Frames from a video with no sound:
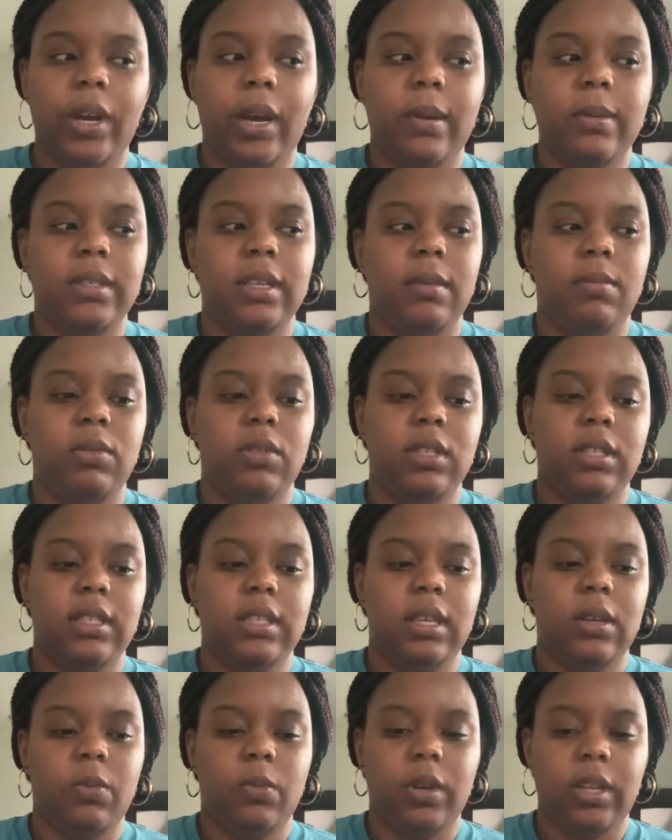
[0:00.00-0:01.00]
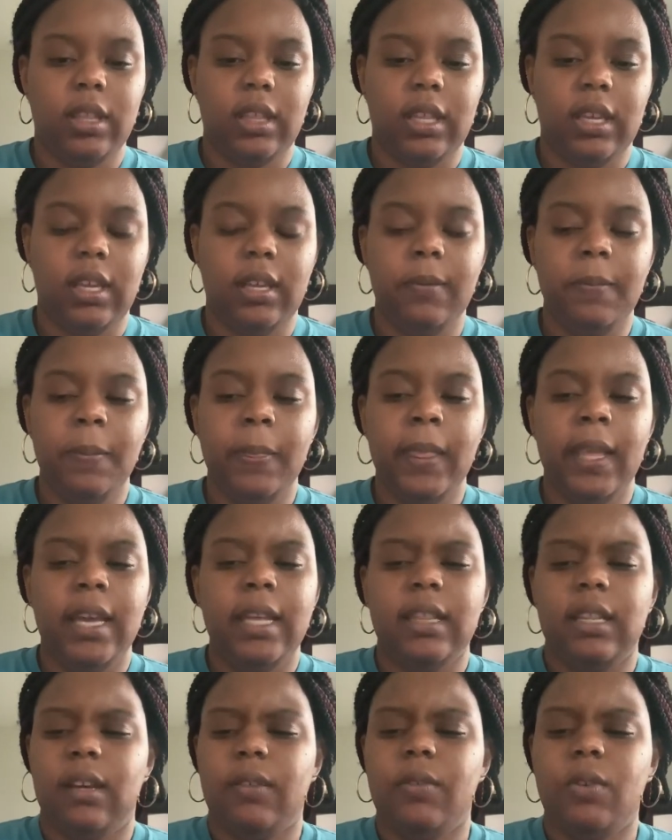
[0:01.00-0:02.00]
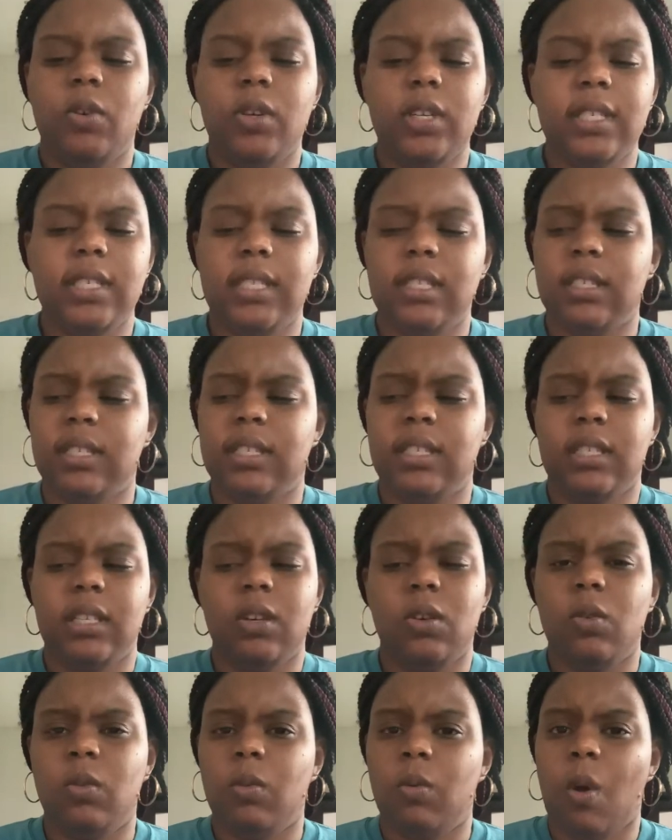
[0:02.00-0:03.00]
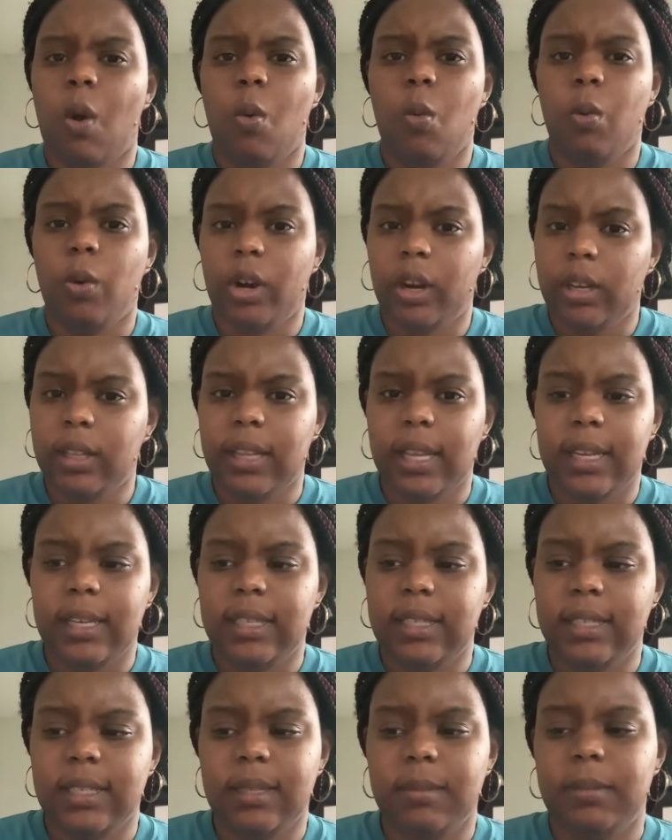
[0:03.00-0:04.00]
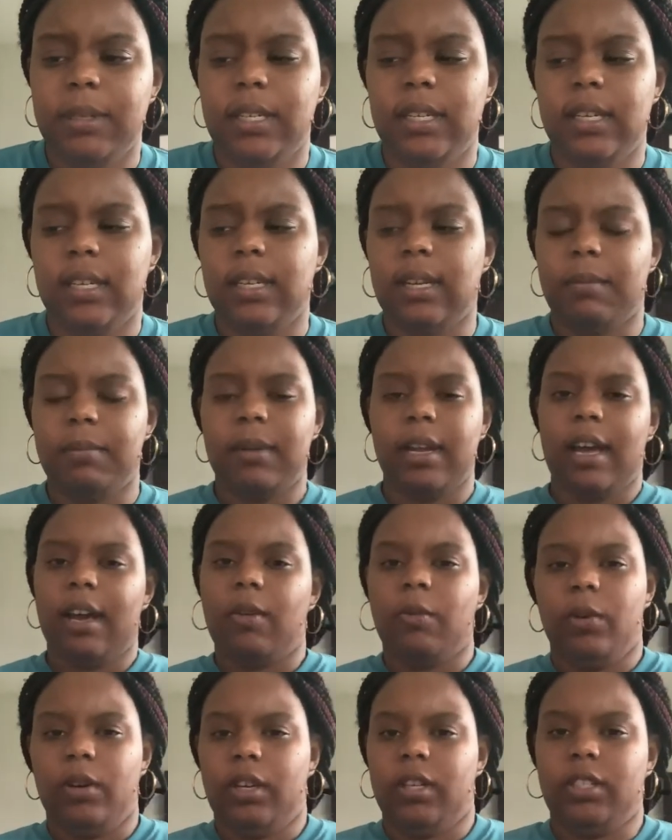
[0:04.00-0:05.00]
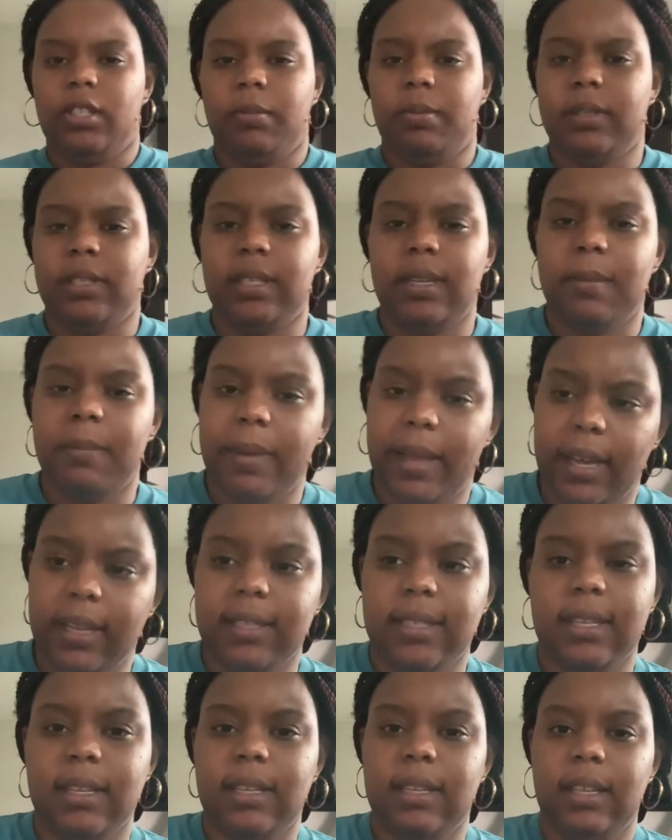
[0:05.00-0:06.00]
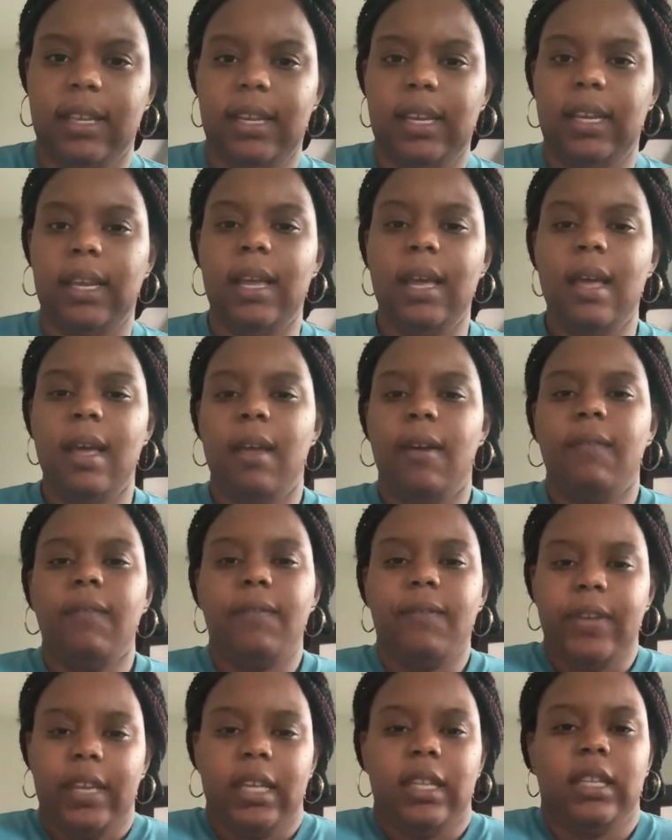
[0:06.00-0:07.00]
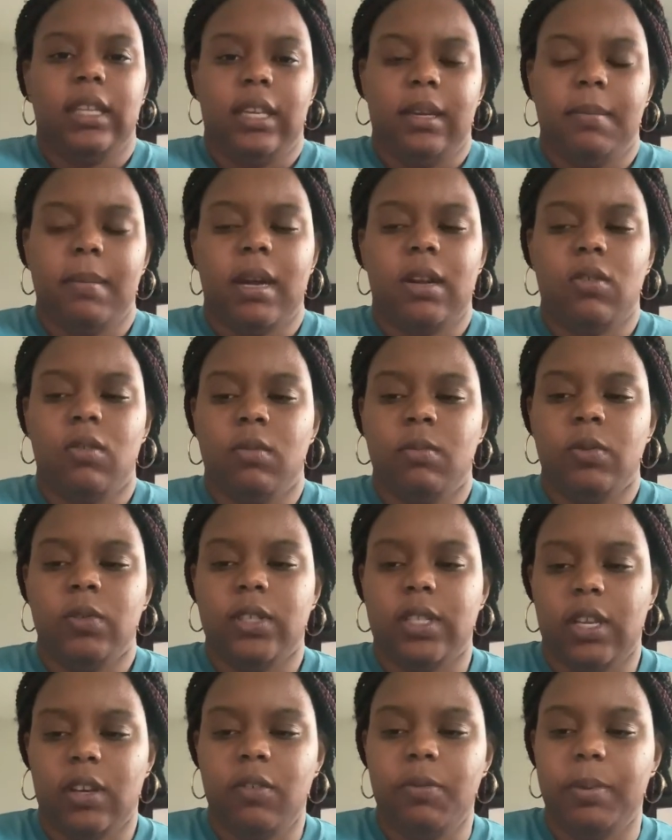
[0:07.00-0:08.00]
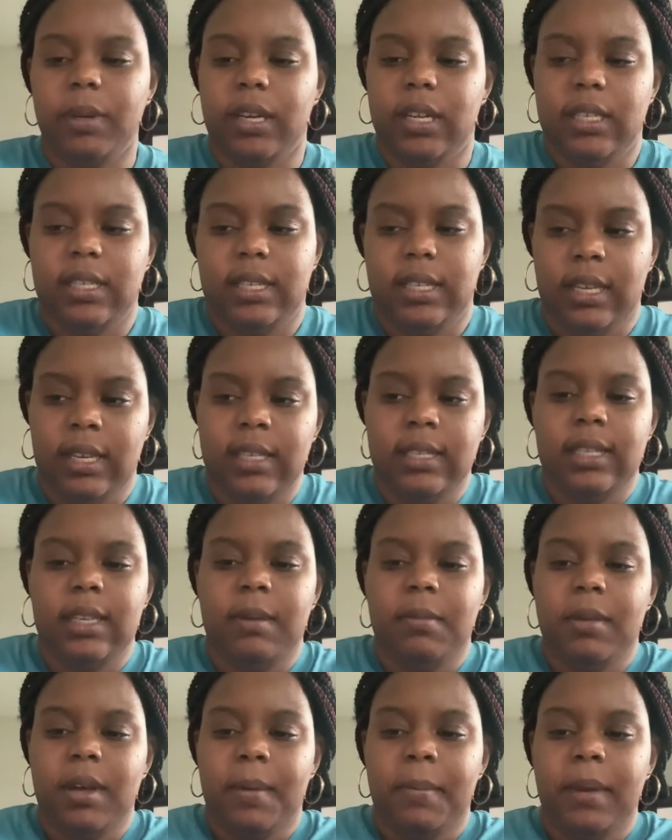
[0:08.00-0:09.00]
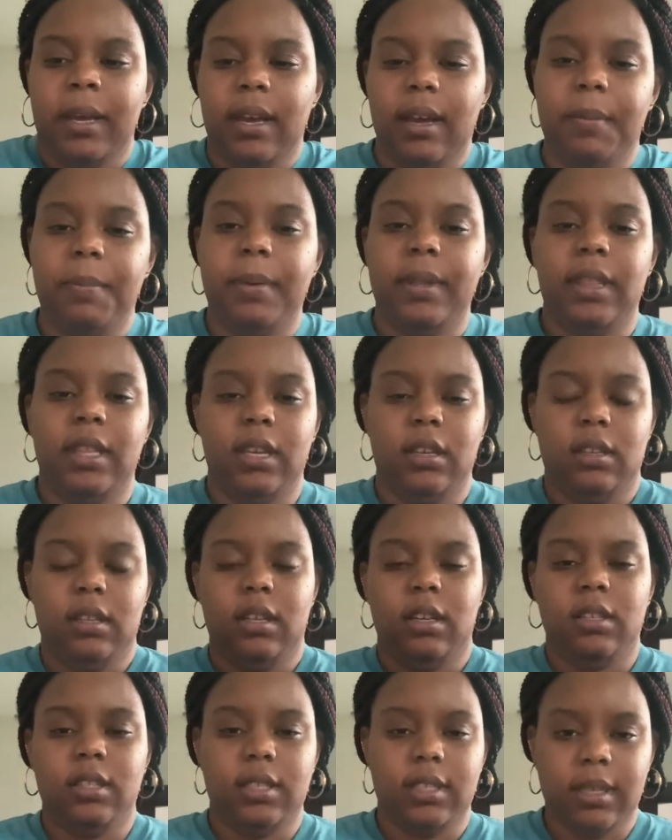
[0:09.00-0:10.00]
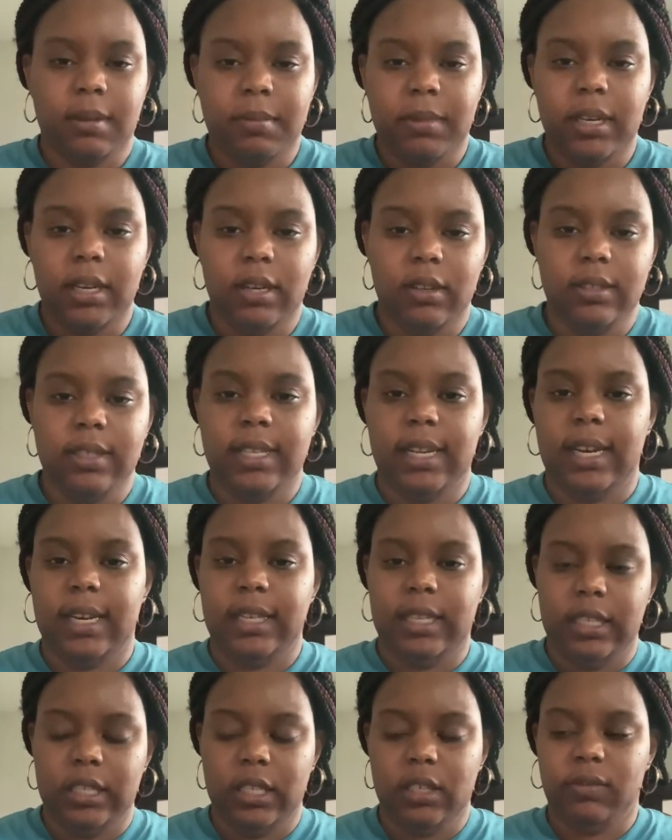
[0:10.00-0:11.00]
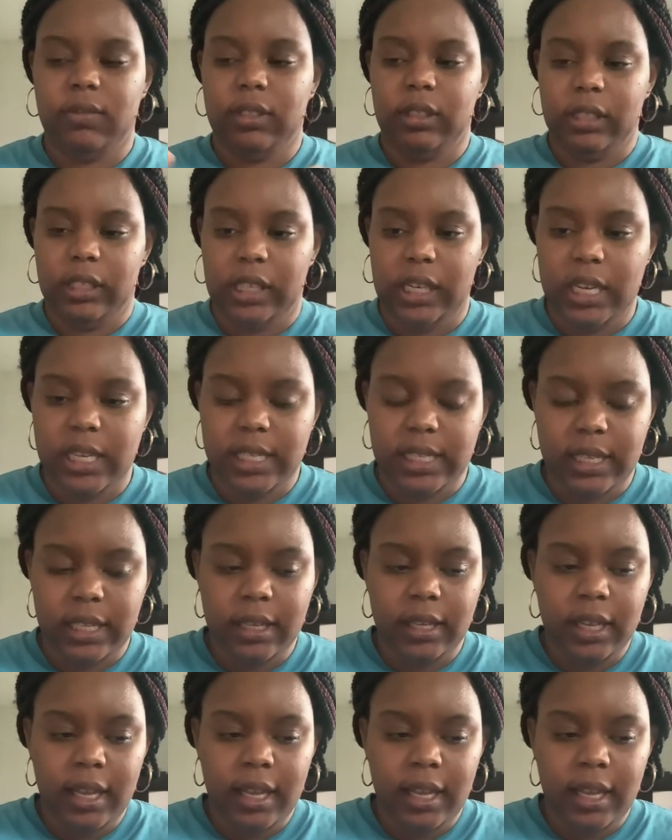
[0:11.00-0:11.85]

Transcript: I was able to sit with it. Of course, there's still work that needs to be done. I'm not 100% back to like feeling my normal self because things keep coming up and then there's something else that I need to release.